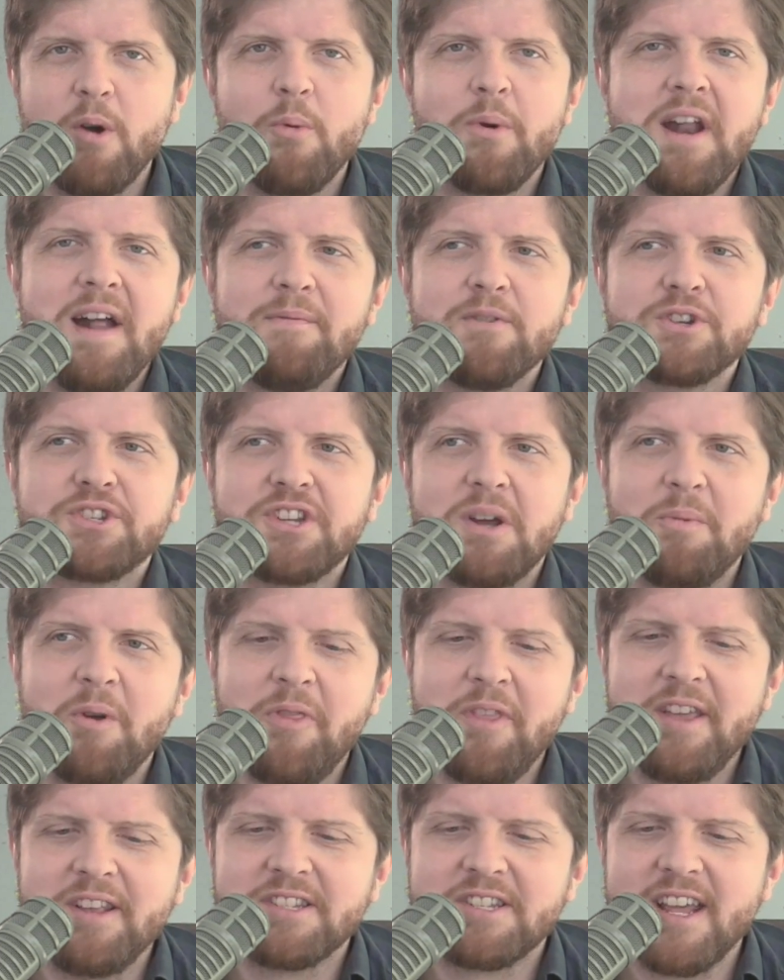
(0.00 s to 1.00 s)
But whenever
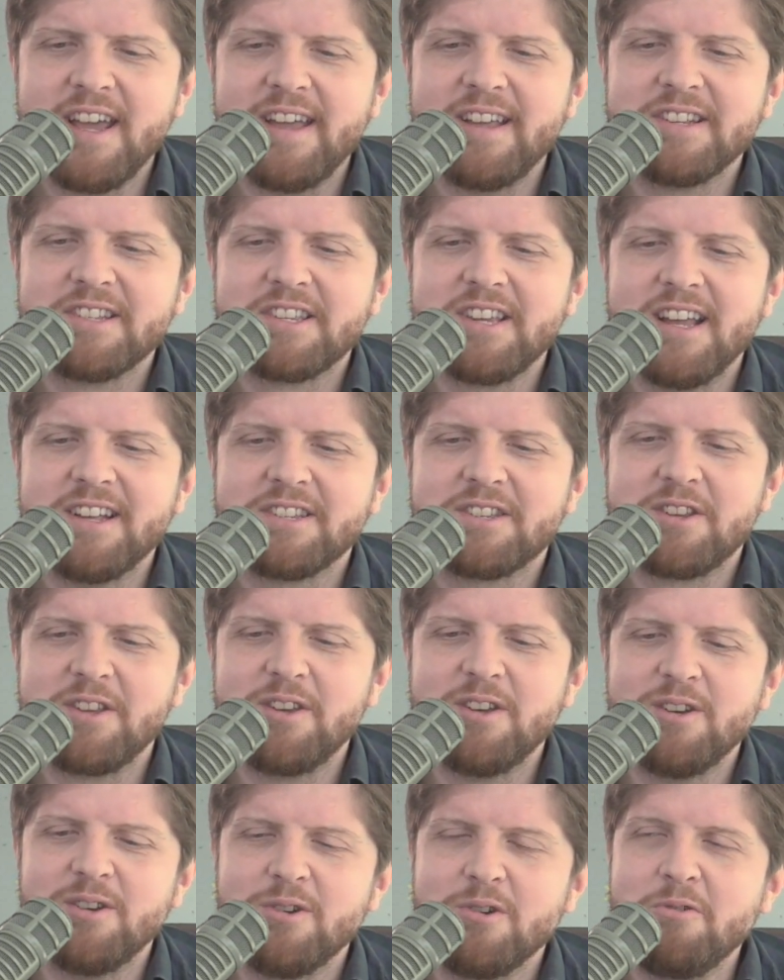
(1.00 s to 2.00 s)
someone these days says to
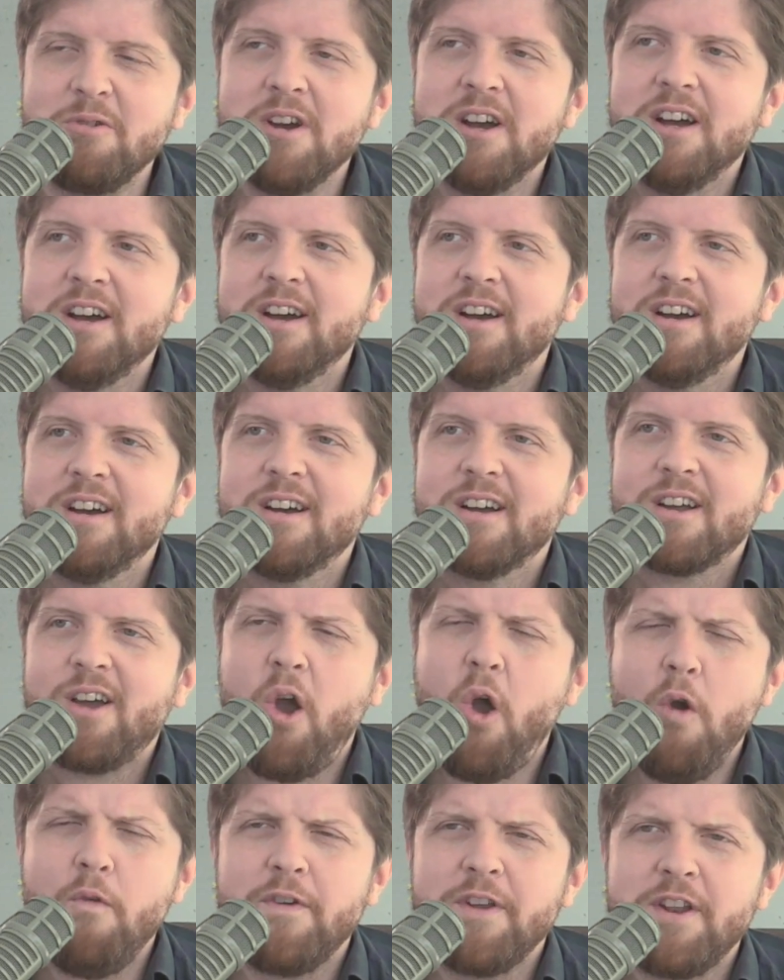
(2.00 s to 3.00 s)
you,
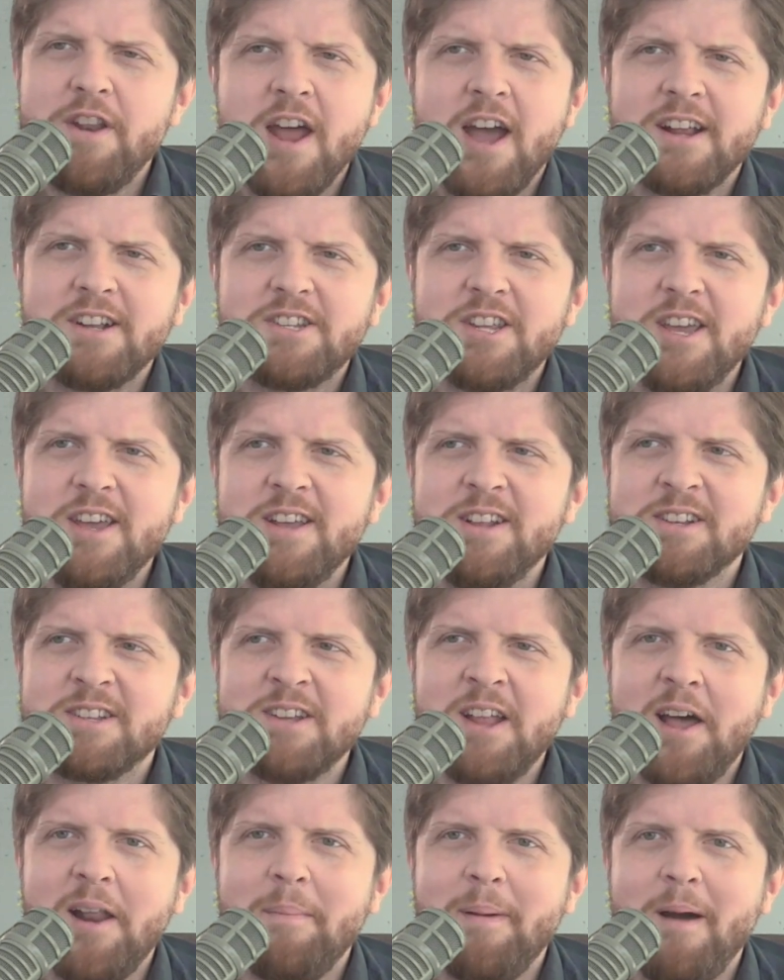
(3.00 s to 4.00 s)
COVID 19 is
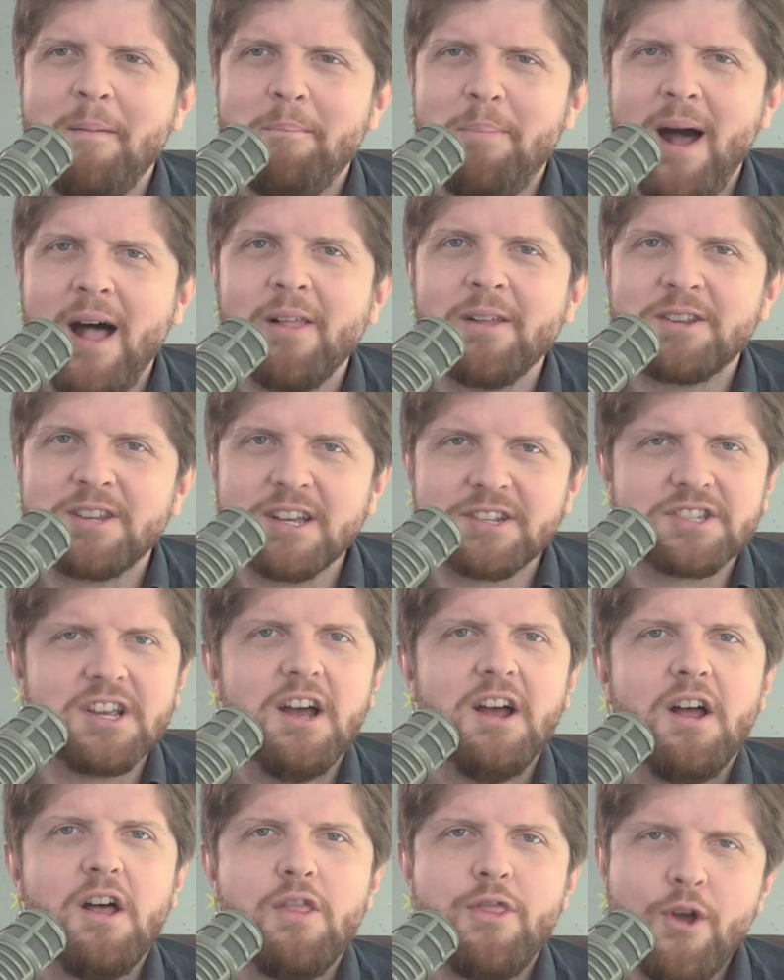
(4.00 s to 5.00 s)
not about politics,
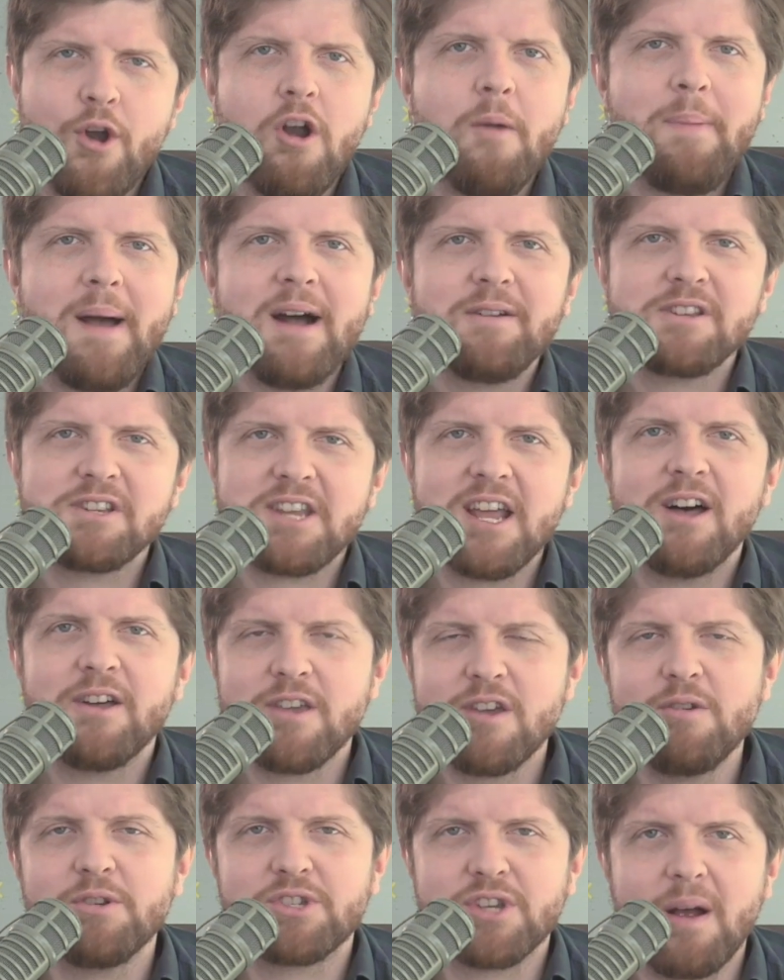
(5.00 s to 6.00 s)
they're about to tell
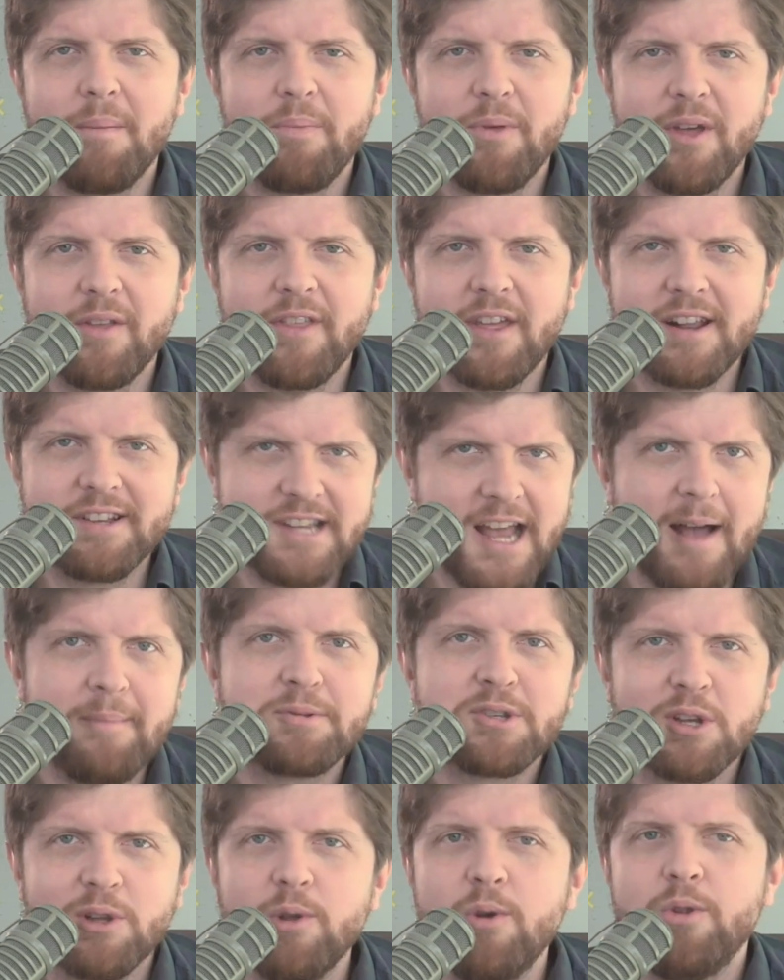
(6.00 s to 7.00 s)
you something that is
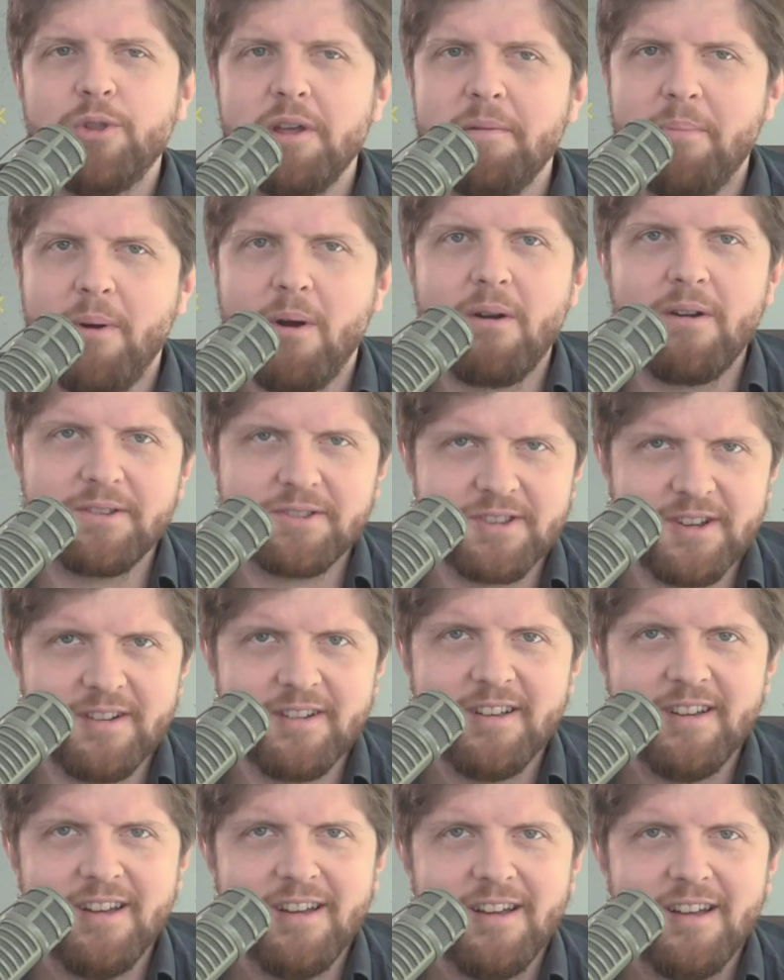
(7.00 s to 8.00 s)
absolutely partisan.
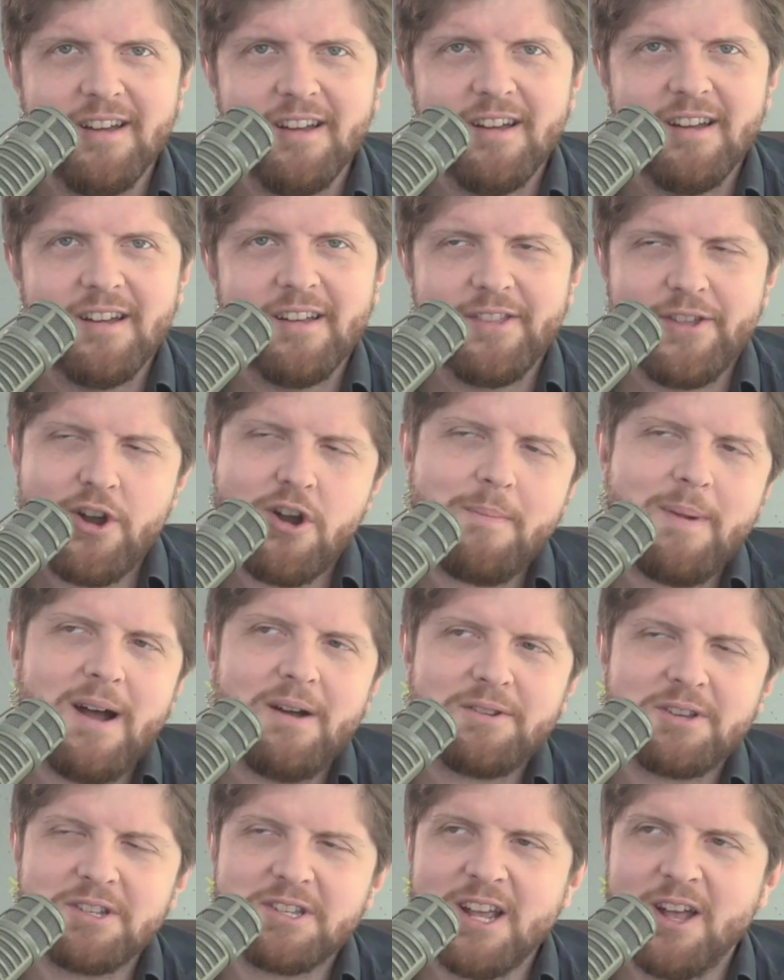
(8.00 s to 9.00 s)
They're
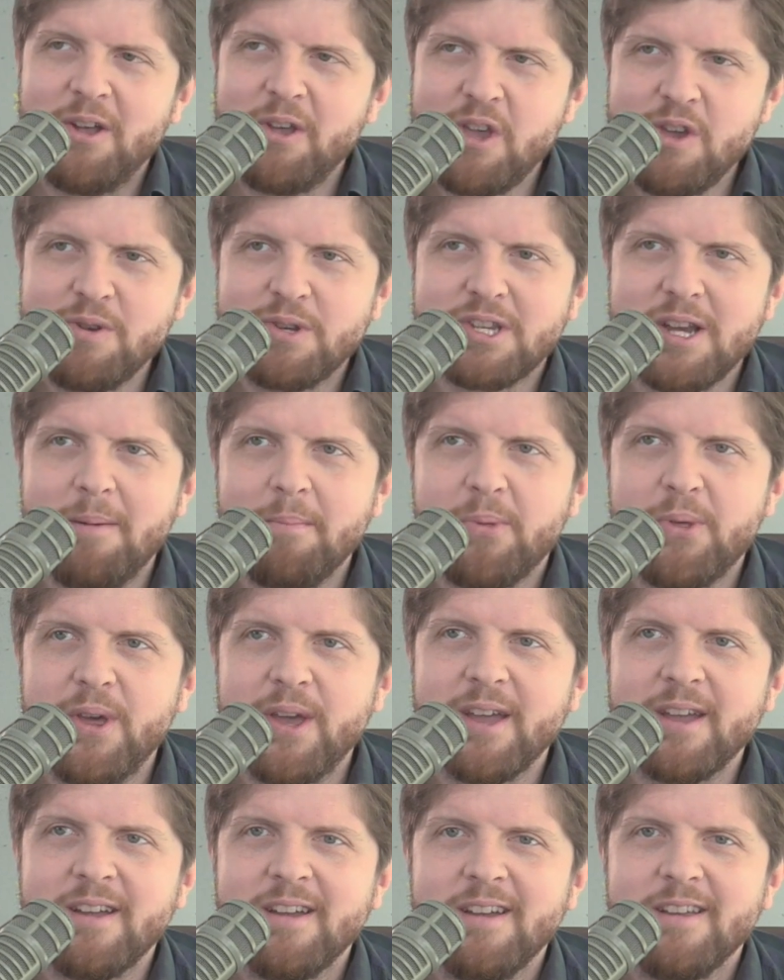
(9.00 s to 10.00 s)
about to tell you
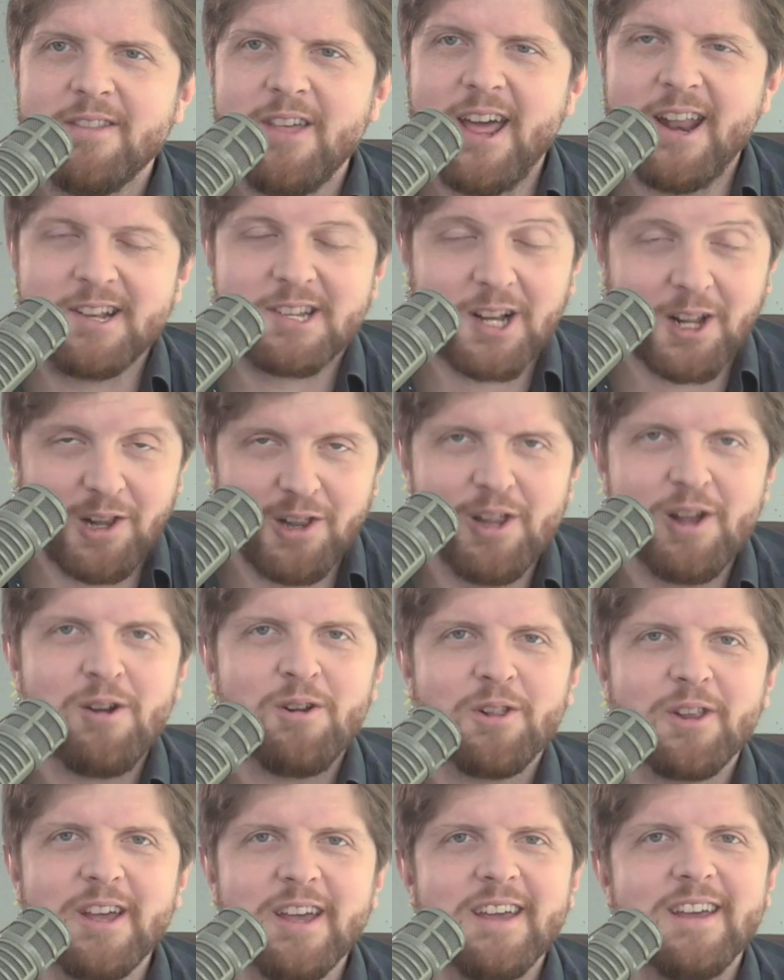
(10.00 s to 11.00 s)
something that is
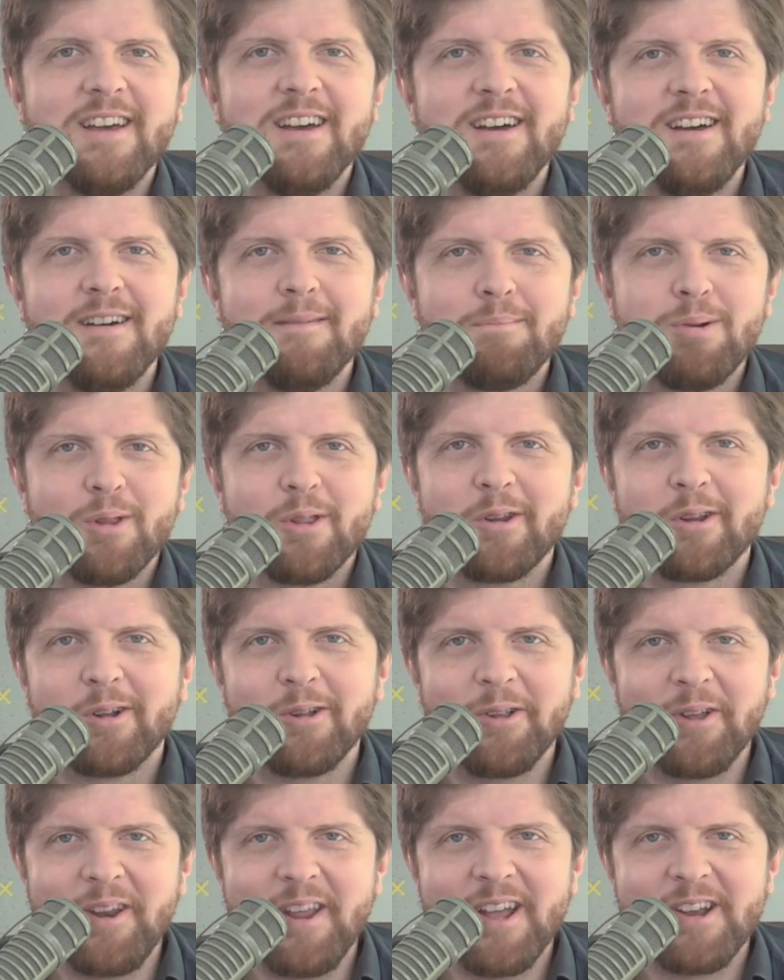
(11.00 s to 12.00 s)
clearly
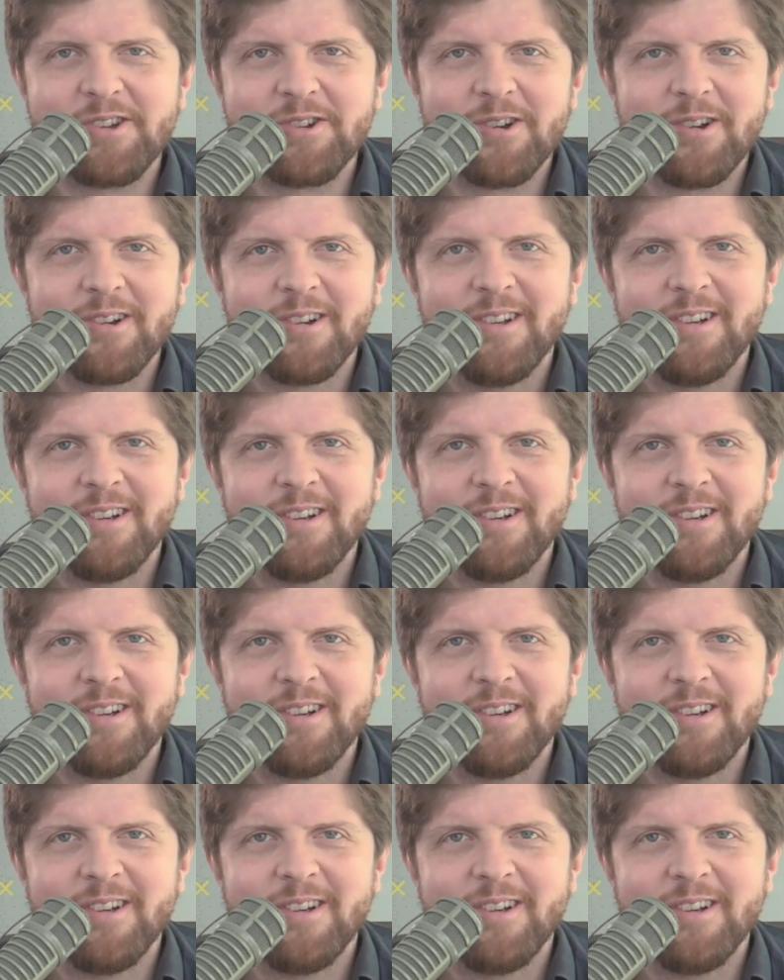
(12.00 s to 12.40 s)
political in nature.